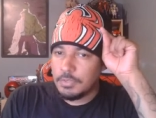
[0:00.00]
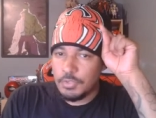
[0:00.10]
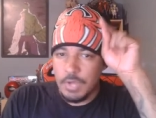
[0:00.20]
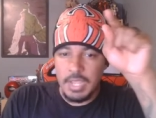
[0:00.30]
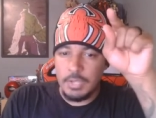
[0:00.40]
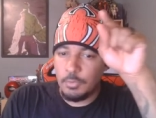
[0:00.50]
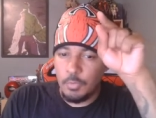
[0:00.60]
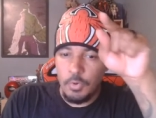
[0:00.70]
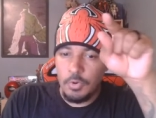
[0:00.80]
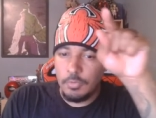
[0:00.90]
Dragon
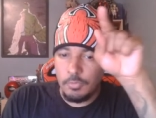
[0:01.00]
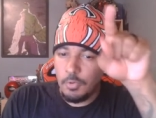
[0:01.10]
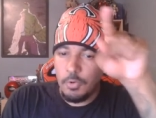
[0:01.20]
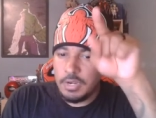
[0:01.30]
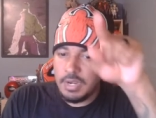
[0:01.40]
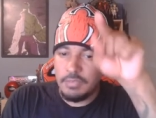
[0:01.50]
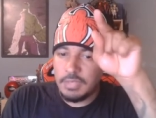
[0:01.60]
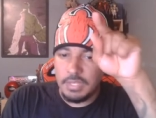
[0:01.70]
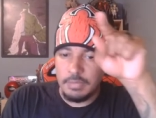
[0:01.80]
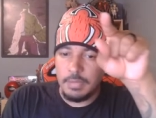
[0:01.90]
war, roared and
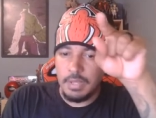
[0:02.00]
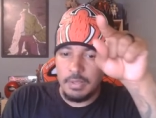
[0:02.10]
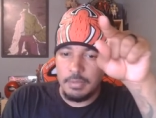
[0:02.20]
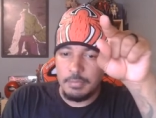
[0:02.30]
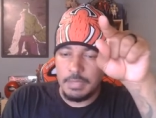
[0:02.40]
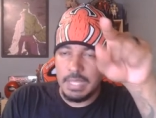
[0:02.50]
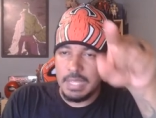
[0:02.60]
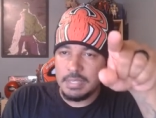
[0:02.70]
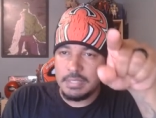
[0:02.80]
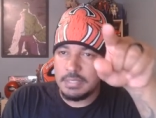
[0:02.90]
everything. Uh,
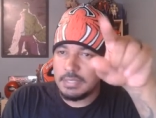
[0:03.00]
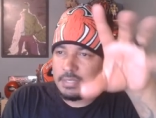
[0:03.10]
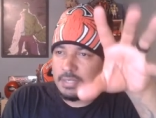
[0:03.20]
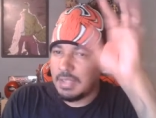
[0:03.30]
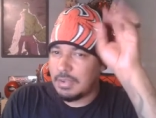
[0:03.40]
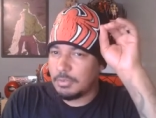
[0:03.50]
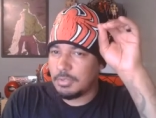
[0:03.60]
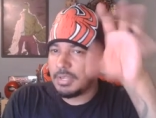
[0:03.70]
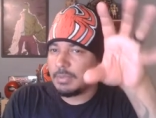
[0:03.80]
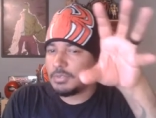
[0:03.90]
Malayas, I don't know
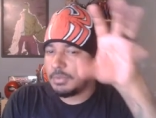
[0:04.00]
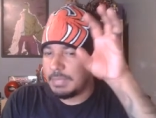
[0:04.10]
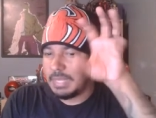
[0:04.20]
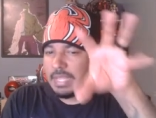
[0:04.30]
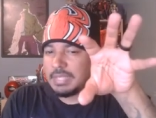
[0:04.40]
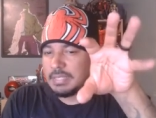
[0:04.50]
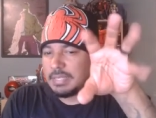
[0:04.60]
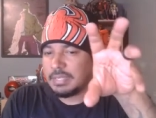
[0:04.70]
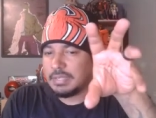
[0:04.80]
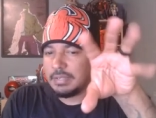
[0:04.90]
the name of it, Malayas, I
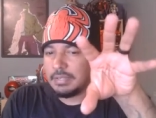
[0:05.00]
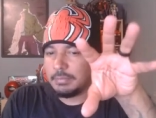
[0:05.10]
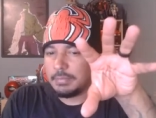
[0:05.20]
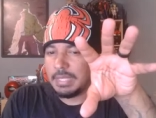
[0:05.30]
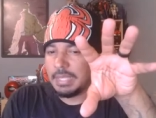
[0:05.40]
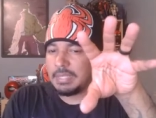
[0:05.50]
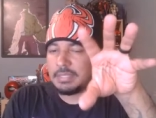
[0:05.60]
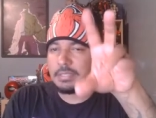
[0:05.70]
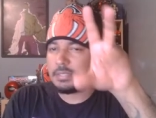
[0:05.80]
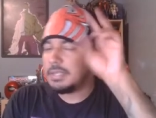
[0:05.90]
think. Uh,
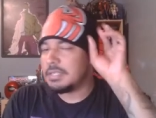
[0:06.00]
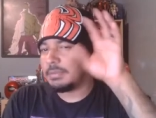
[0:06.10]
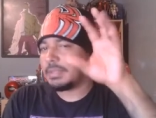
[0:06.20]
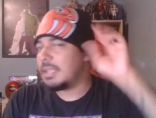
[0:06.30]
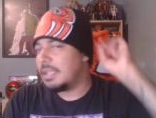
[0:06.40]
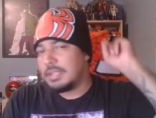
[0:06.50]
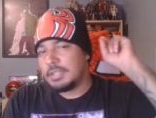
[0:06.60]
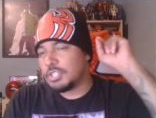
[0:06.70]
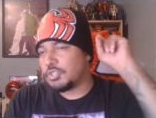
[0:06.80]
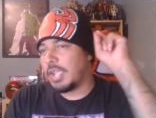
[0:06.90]
Malays, something like that.
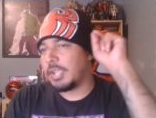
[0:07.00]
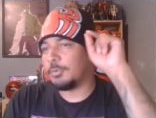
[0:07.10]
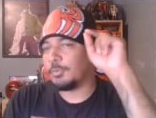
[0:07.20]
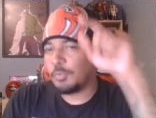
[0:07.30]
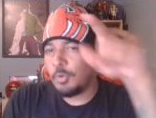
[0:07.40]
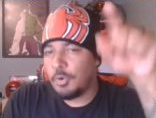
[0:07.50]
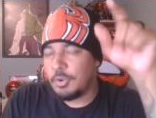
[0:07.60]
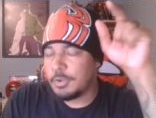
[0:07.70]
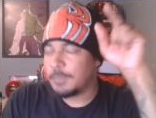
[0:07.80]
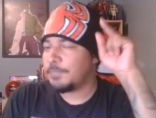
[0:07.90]
This dragon
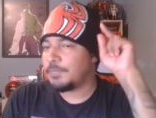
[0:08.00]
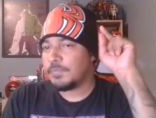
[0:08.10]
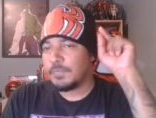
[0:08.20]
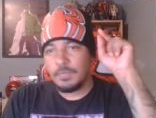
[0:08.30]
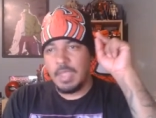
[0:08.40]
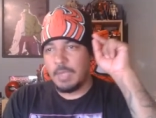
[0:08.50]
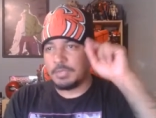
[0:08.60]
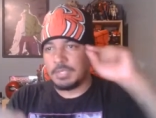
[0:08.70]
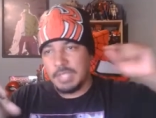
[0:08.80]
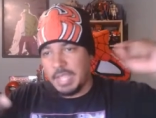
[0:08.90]
roared and
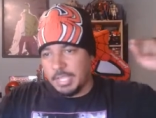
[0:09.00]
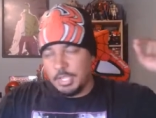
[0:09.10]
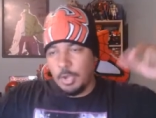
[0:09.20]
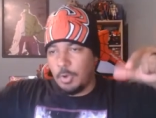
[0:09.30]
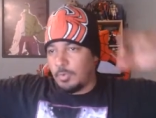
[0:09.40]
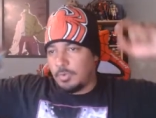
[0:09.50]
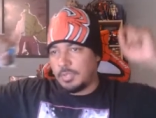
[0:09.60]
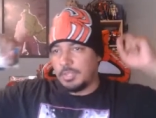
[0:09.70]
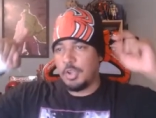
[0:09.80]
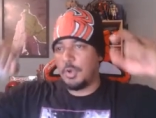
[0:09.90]
was just like, yo,
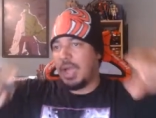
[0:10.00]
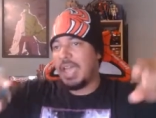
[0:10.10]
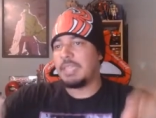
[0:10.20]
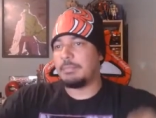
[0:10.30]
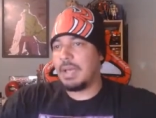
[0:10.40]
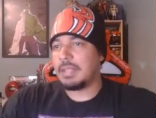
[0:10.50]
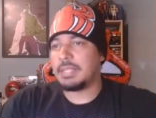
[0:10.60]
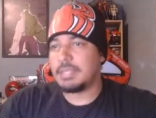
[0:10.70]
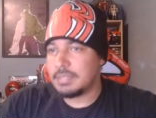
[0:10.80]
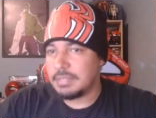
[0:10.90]
no, I ain't about
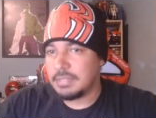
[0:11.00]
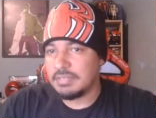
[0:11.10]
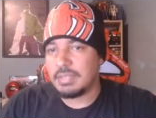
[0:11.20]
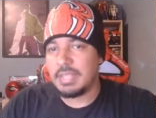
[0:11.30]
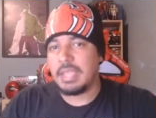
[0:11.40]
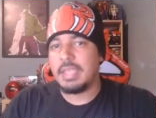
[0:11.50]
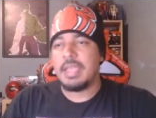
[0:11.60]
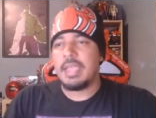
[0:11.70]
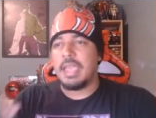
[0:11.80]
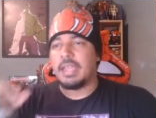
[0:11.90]
this, and stuff like that.
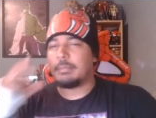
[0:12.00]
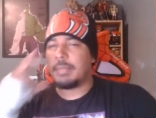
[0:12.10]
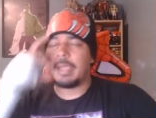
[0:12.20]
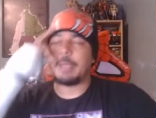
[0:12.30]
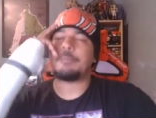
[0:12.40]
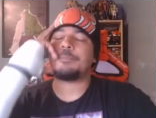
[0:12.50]
And I'm like,